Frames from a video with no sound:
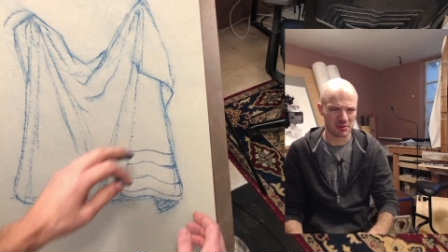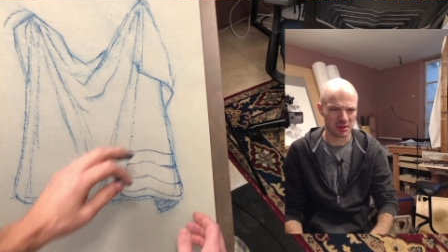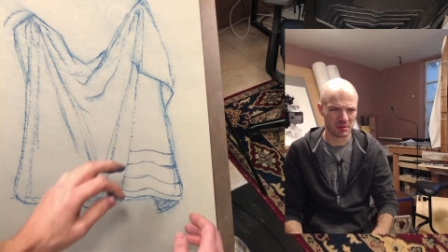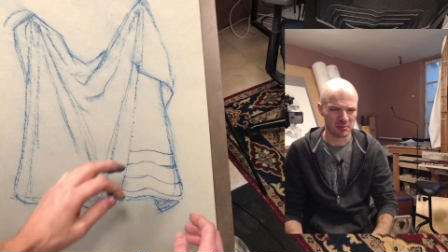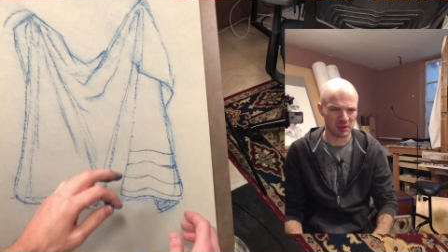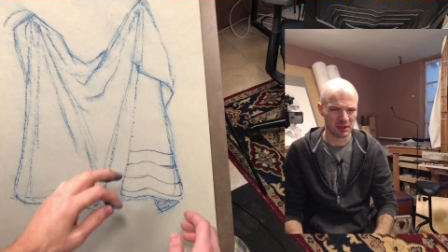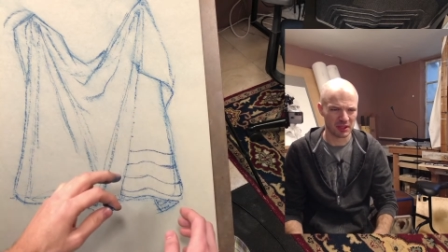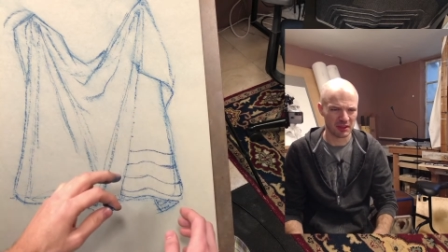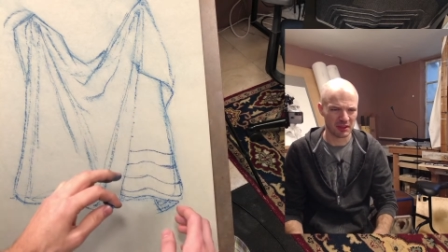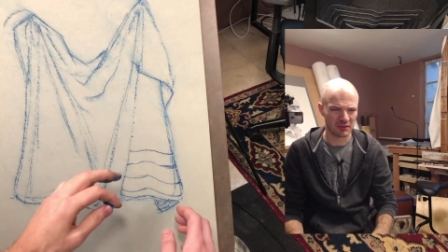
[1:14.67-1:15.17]
so I'm
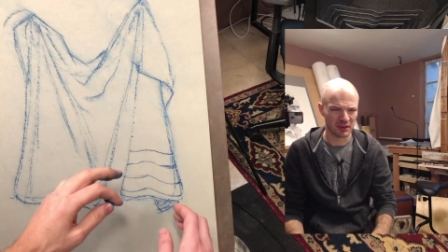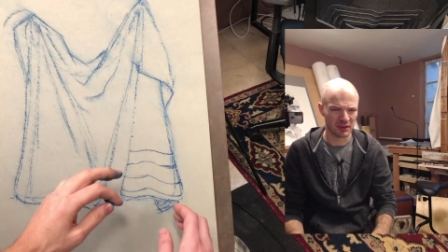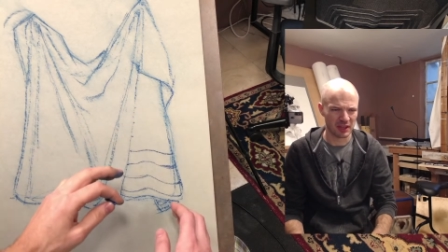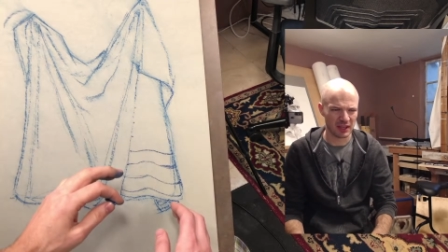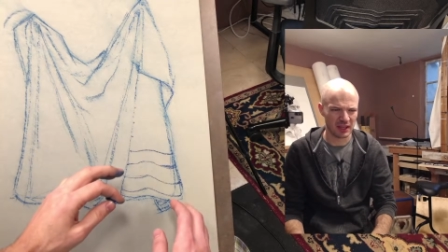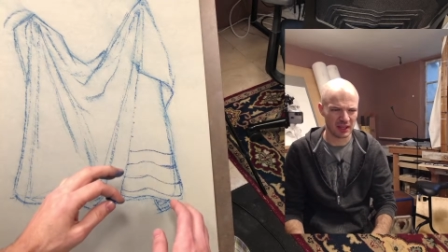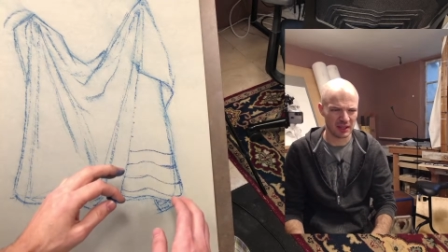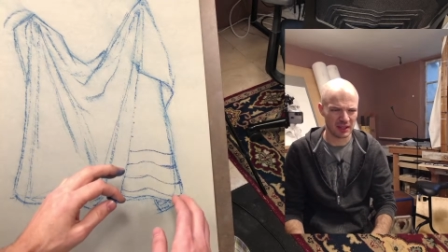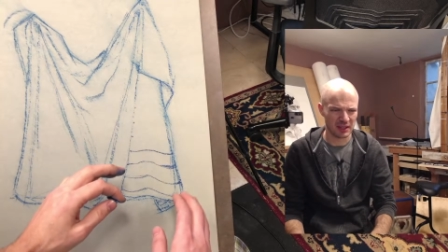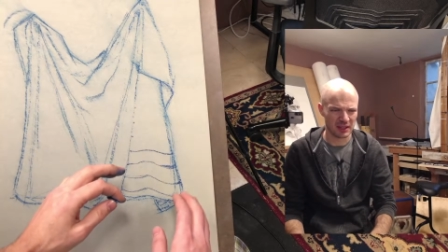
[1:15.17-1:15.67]
looking for
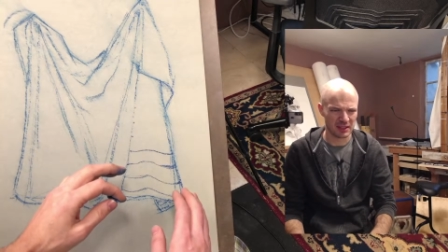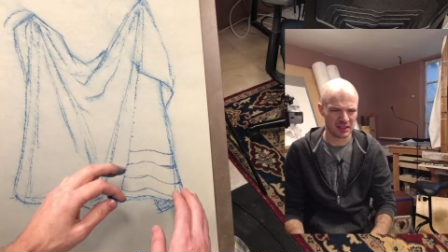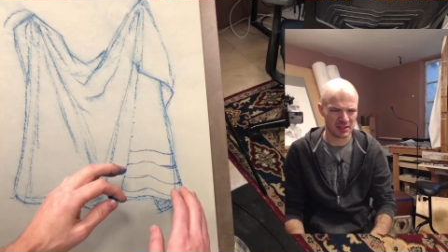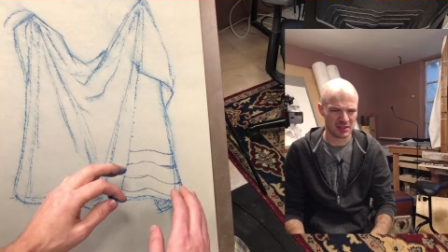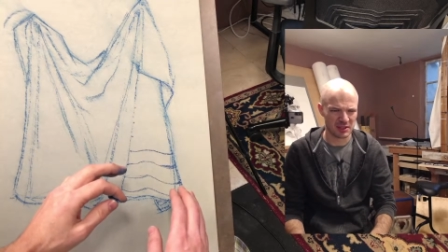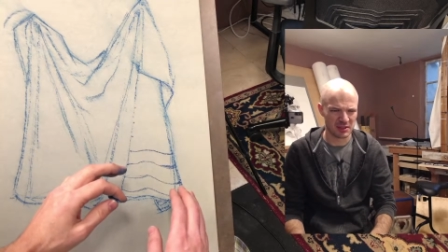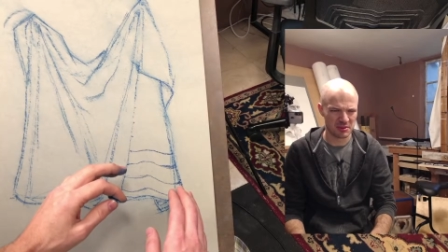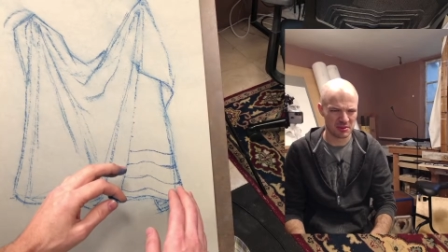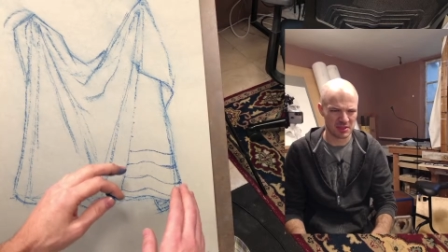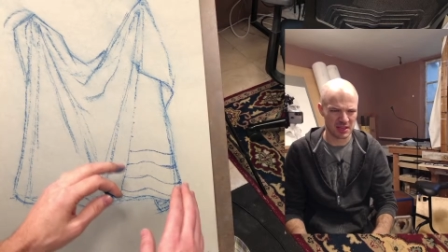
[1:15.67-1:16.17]
any
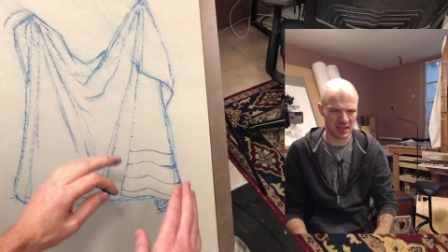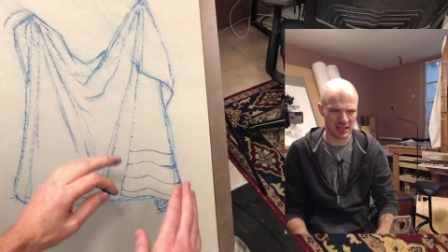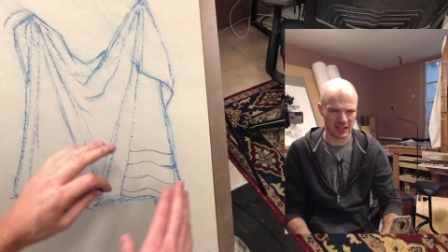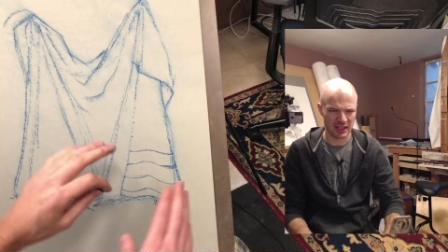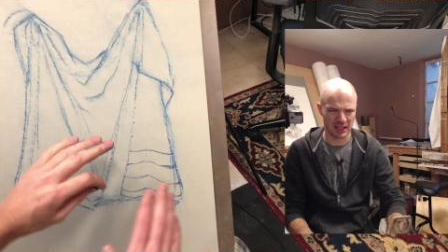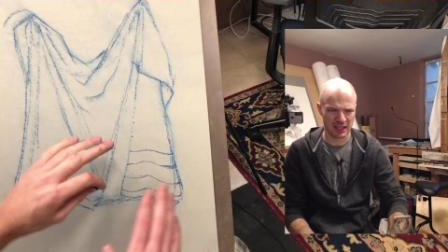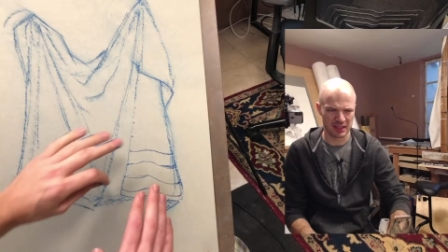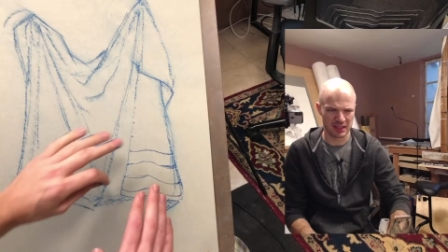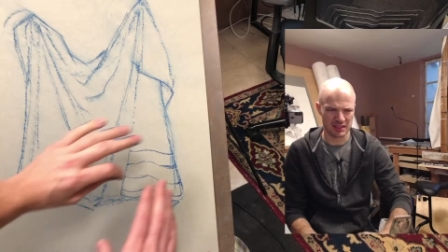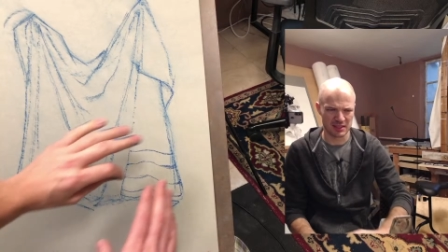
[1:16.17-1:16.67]
excuse I
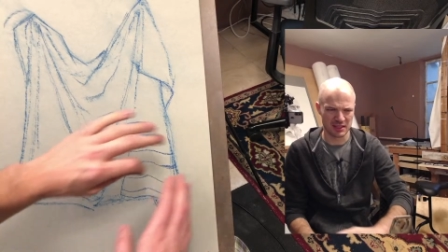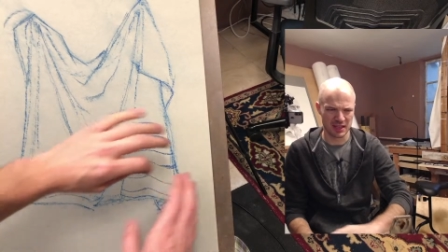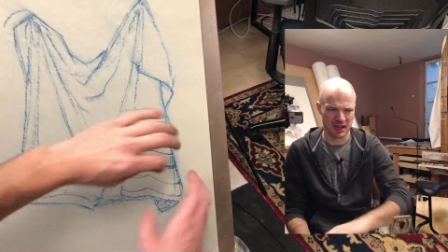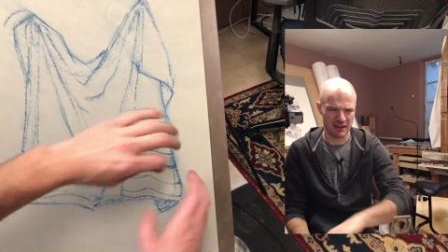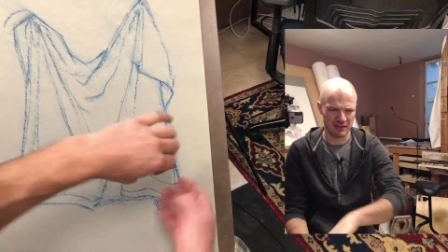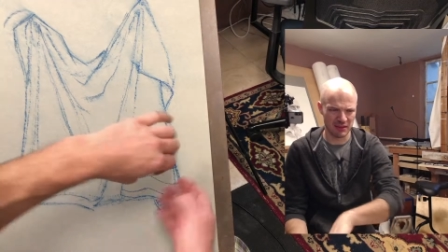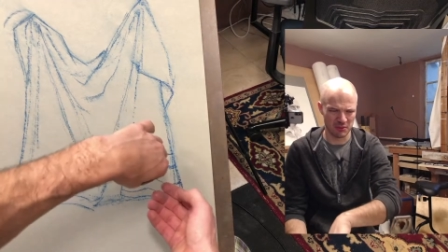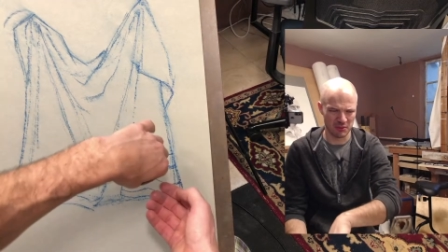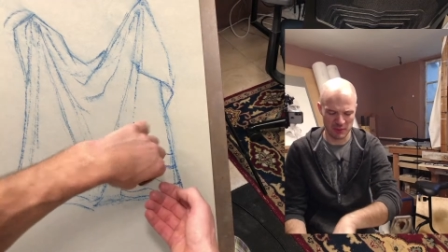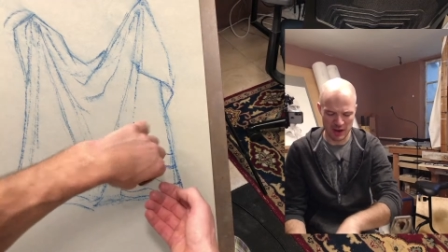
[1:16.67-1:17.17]
can to
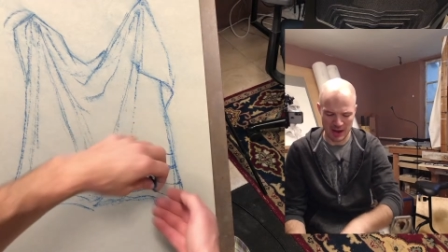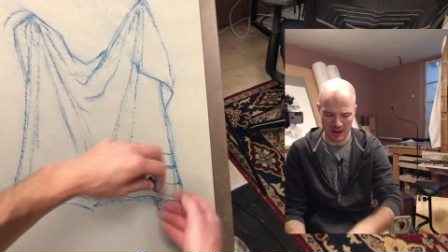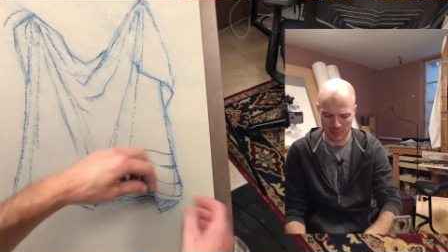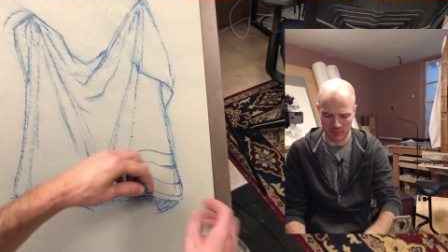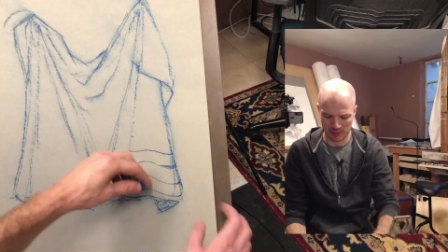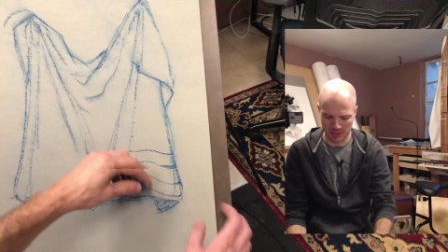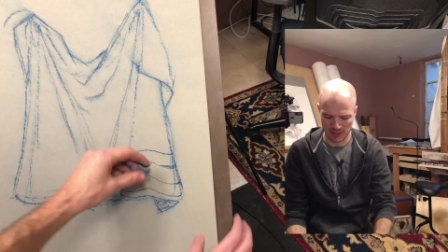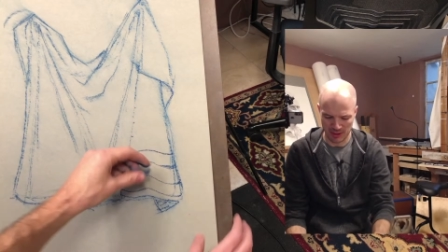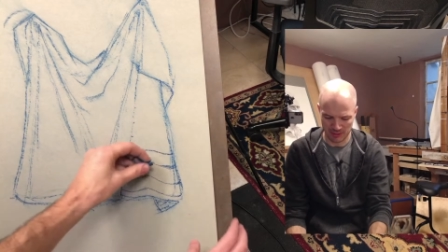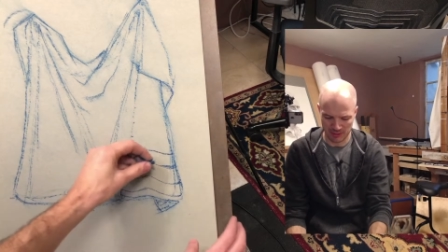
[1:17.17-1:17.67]
have it wrap
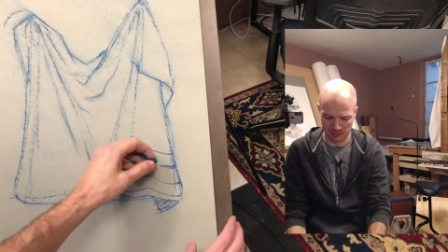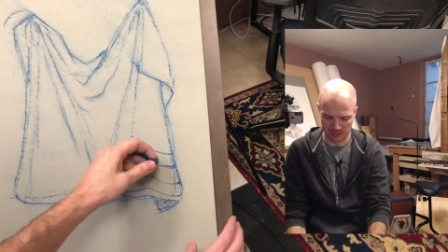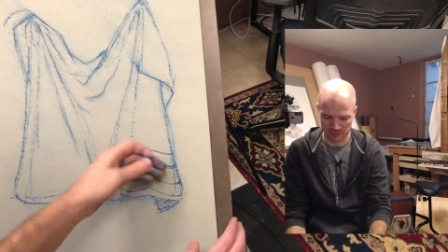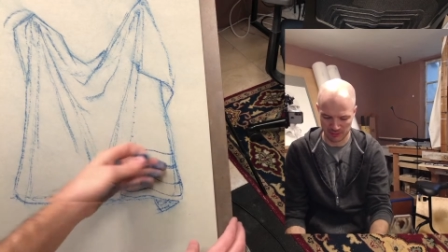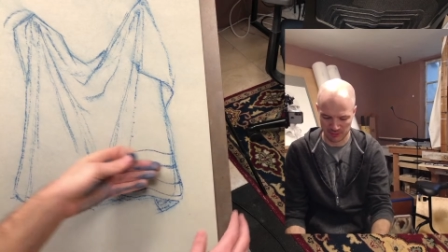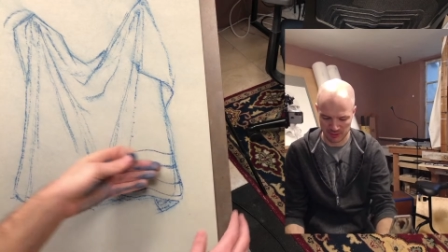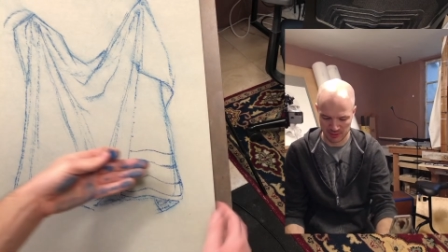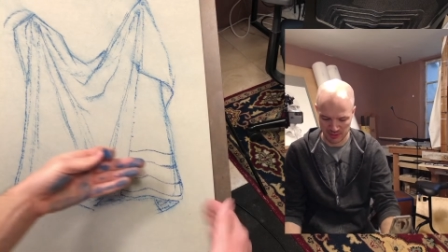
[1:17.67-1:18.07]
around.